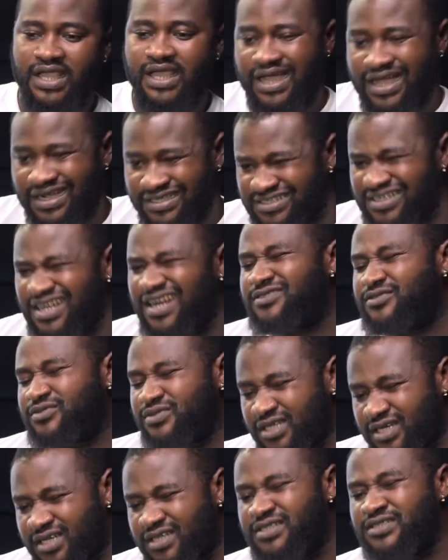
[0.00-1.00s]
I decided to
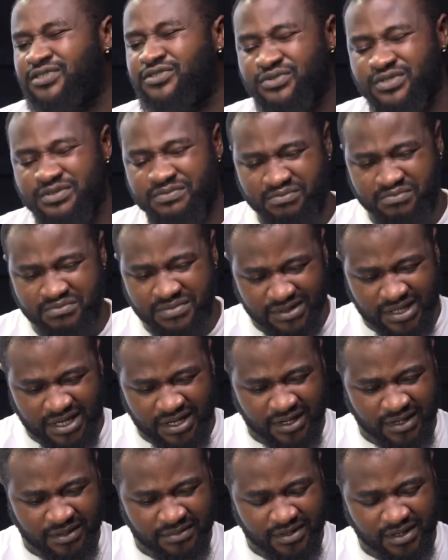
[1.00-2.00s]
take it into
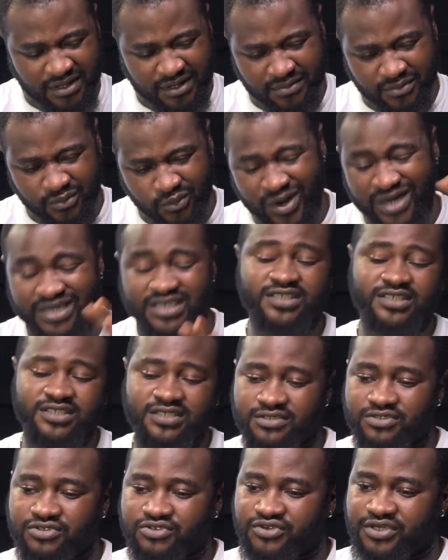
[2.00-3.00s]
the wedding
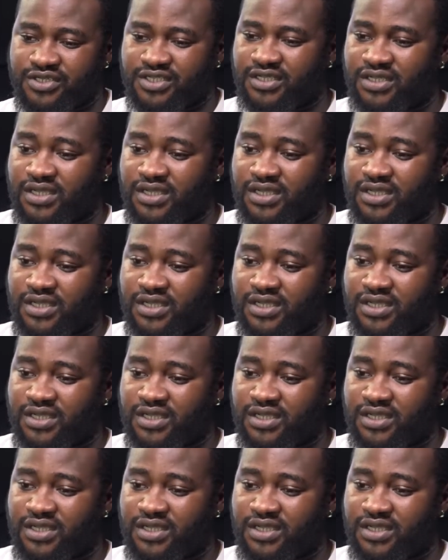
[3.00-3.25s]
industry.